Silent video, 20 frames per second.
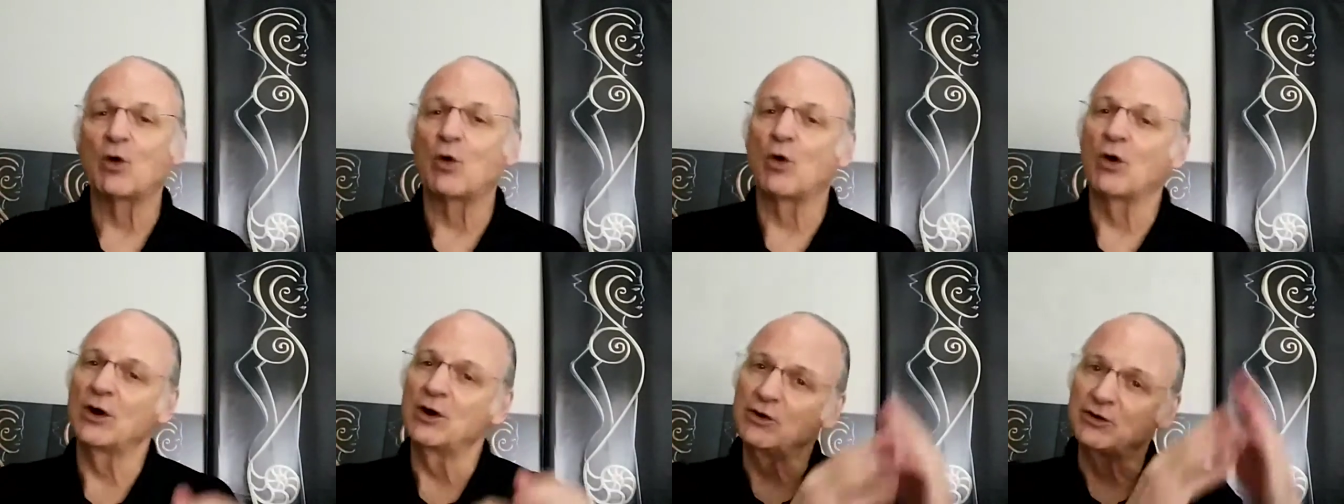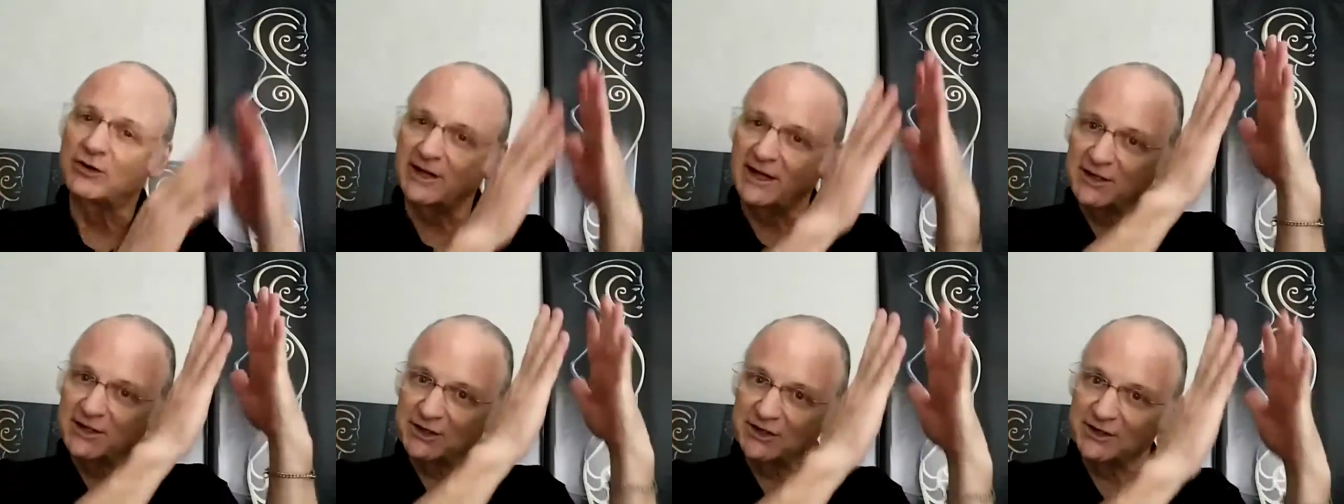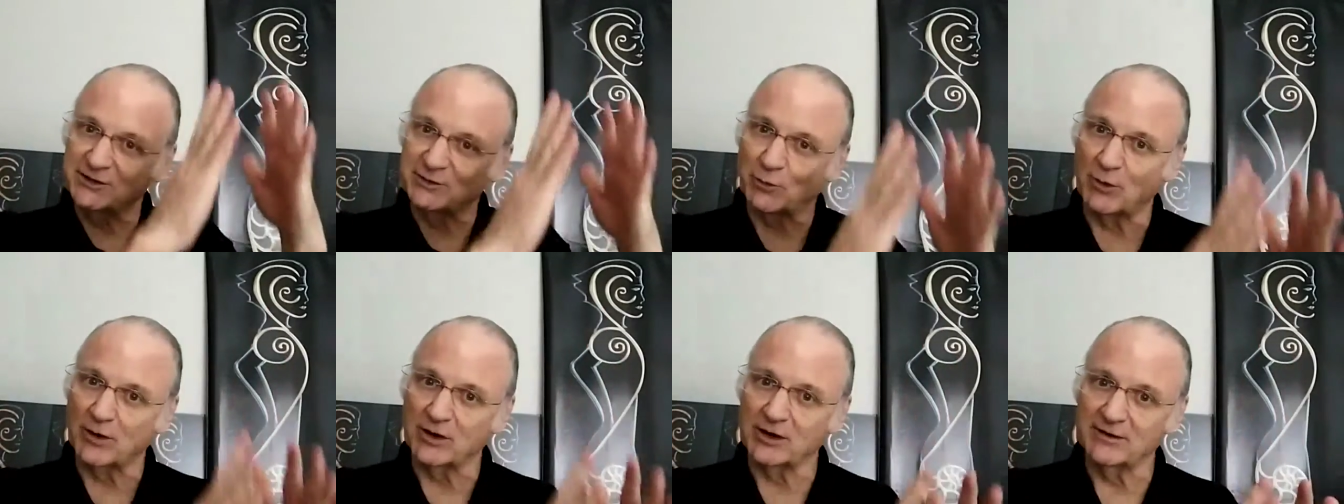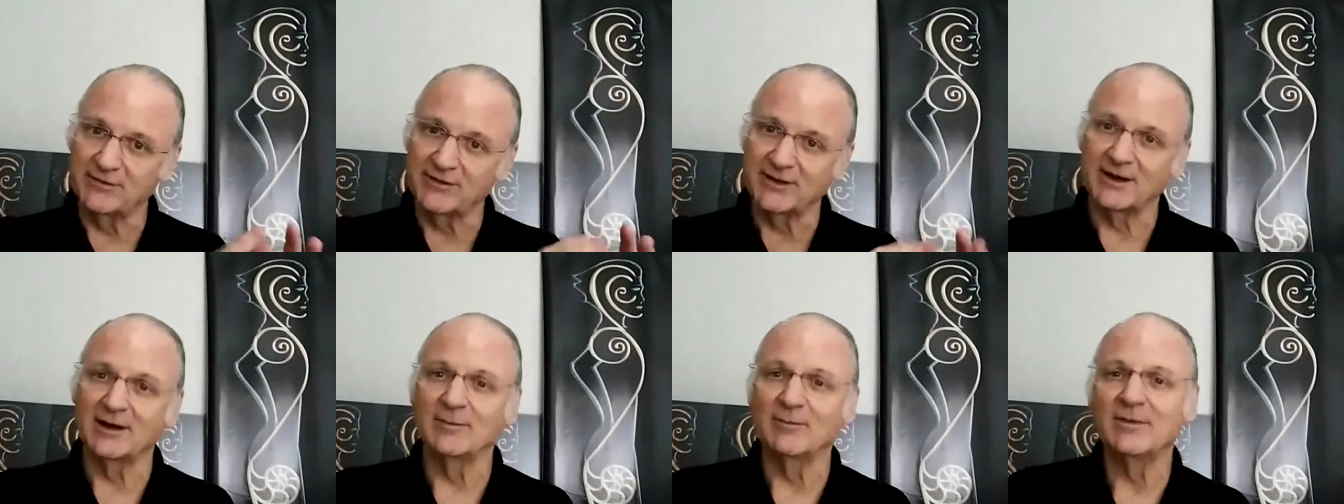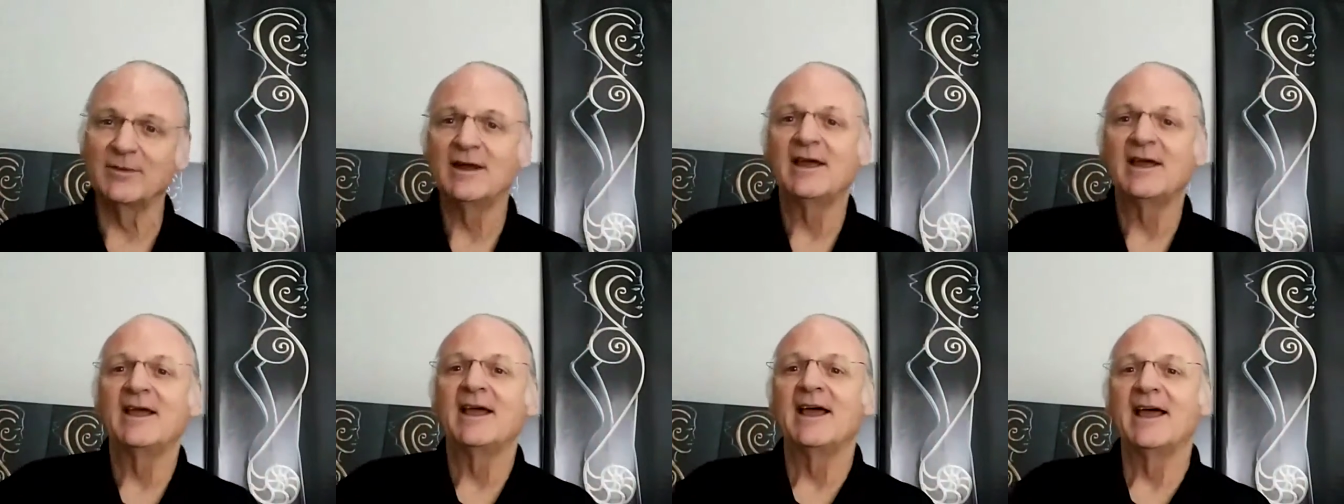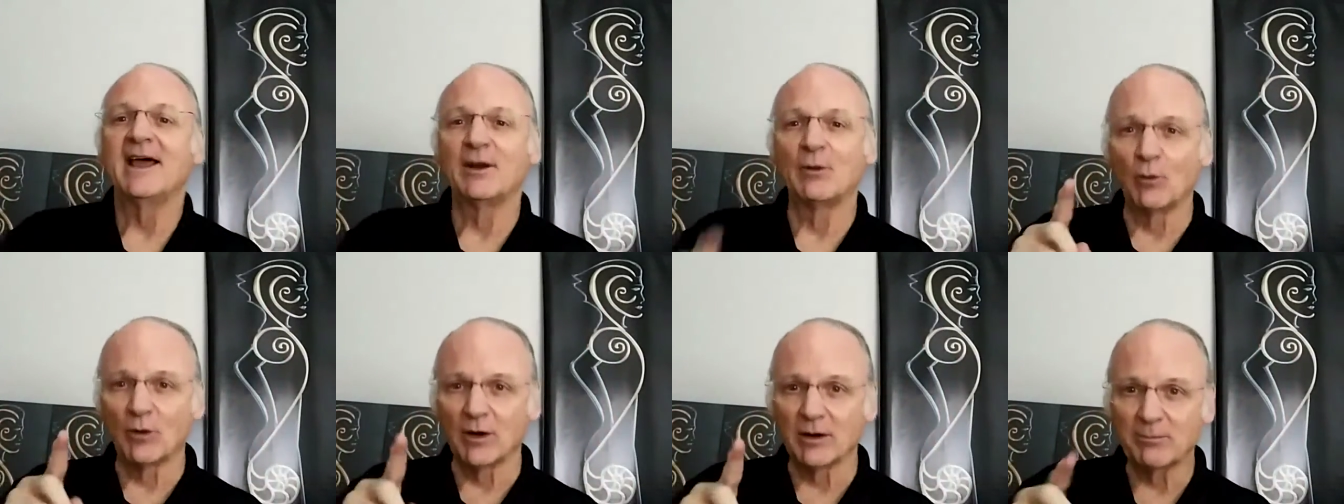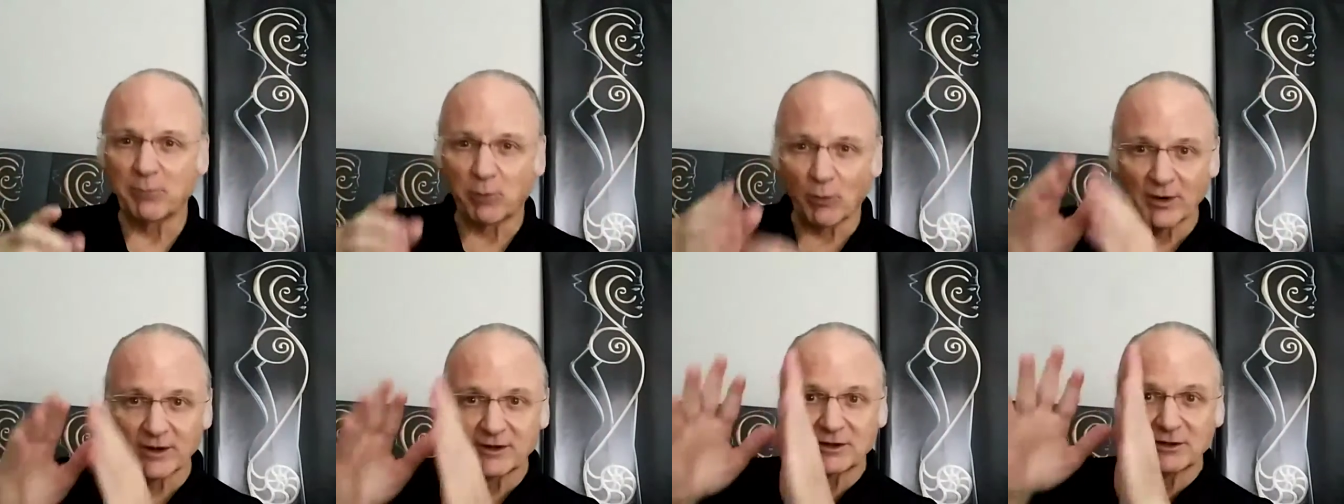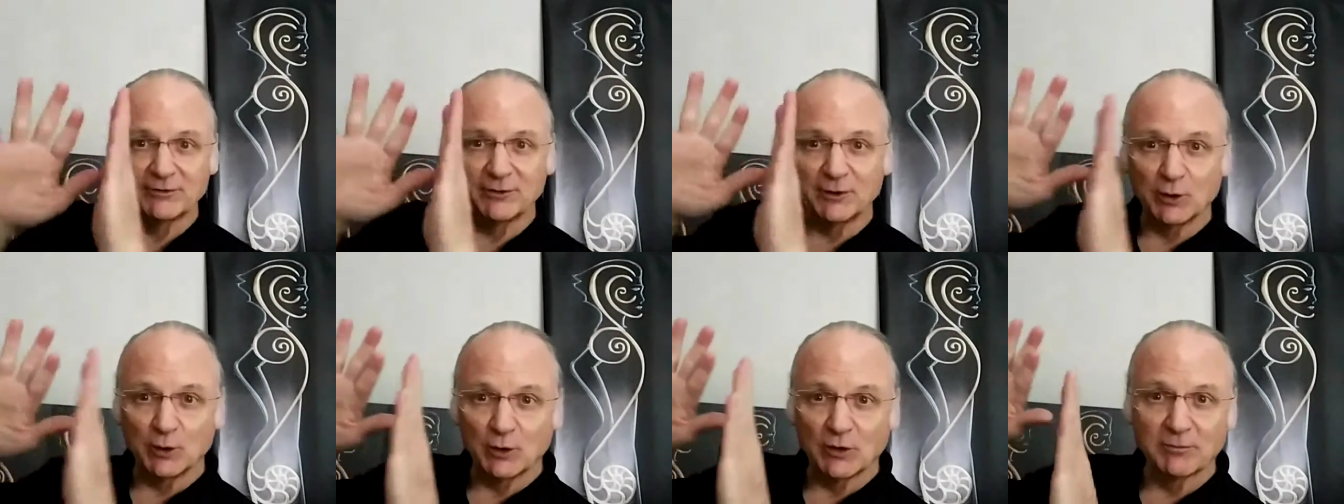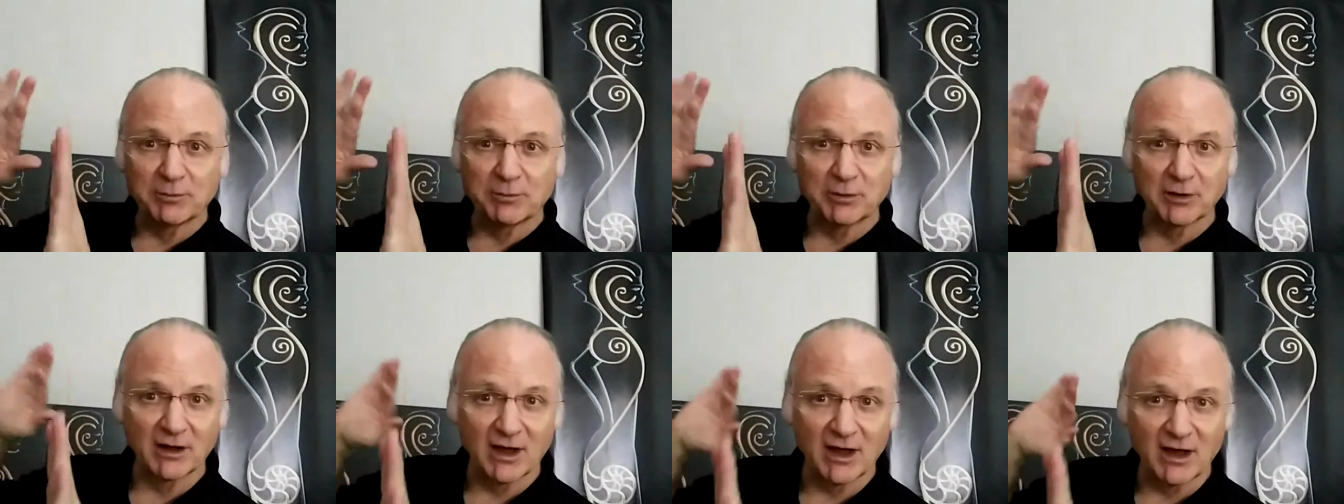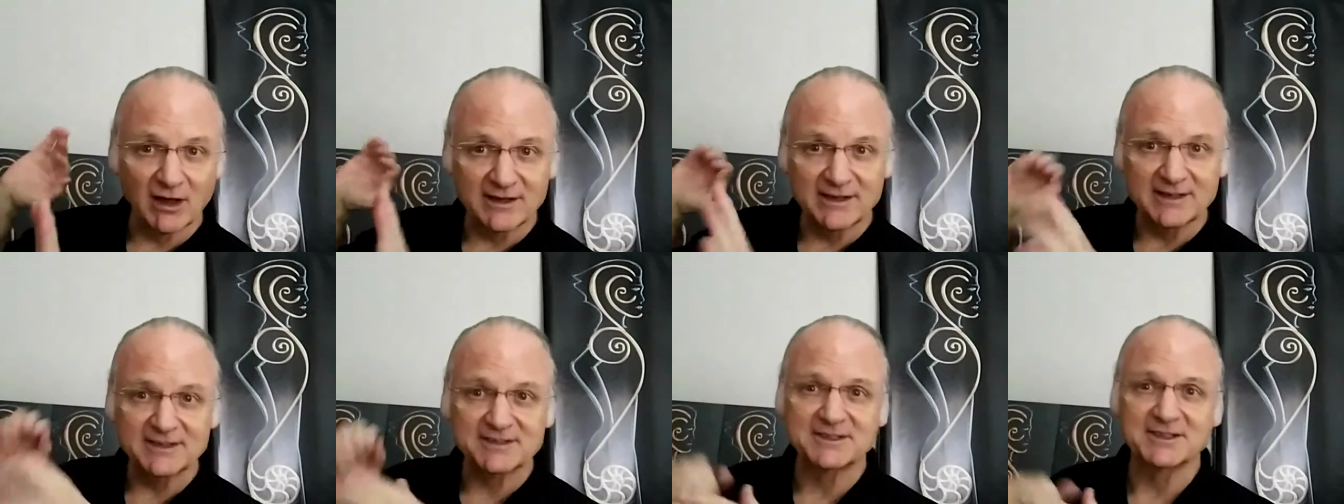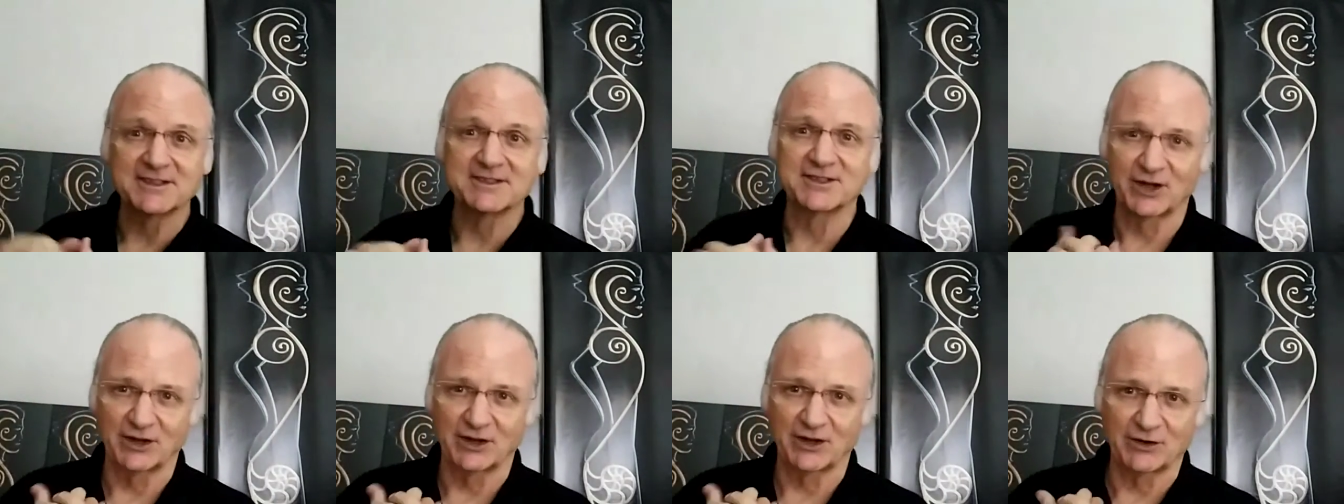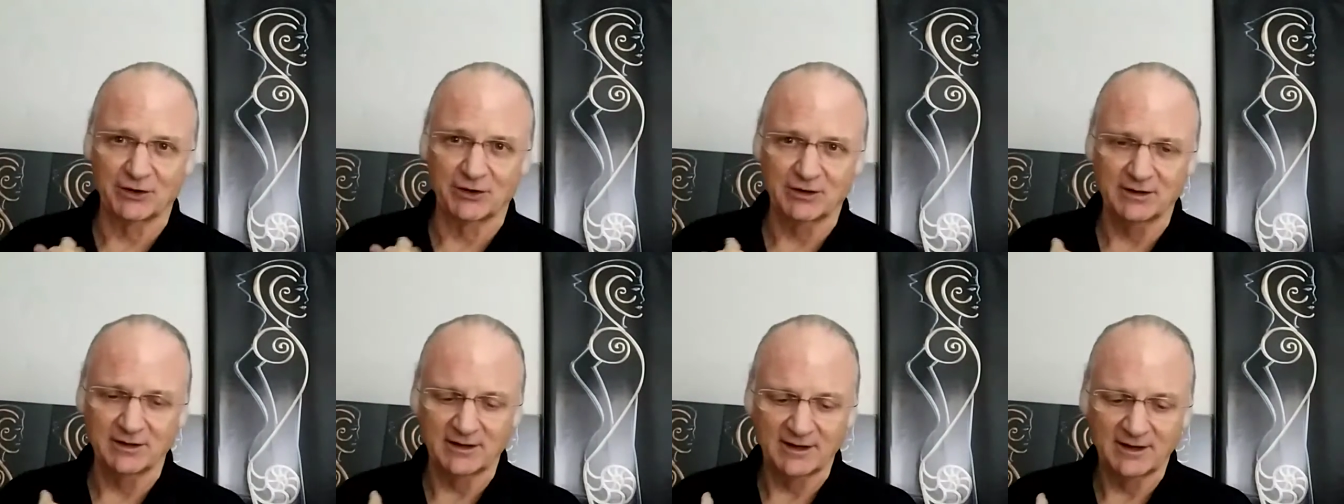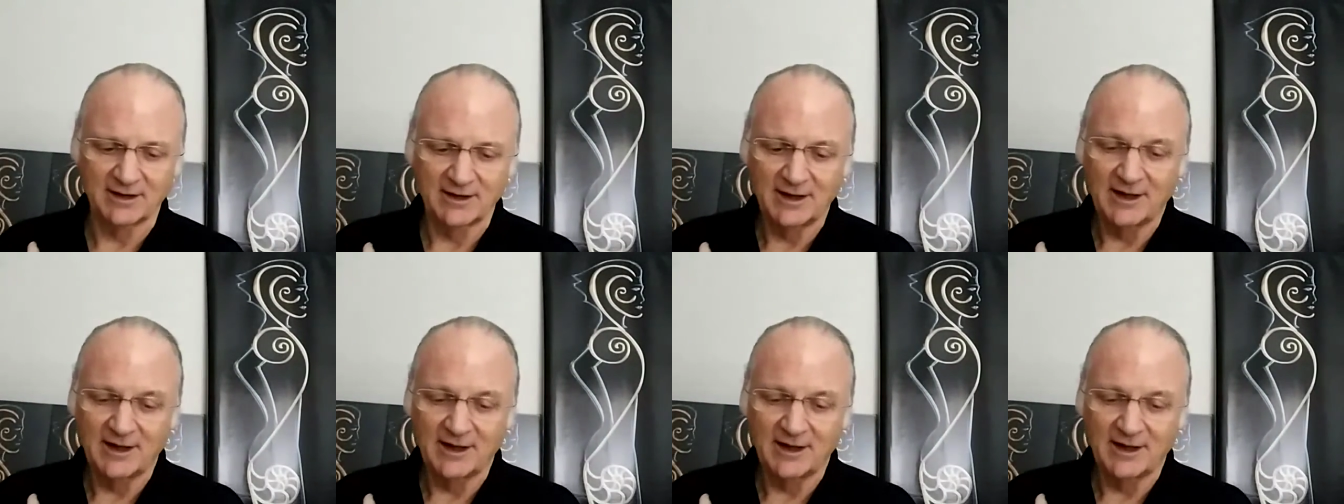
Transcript: core new tension is one of them, and one point of view of Pilates is another.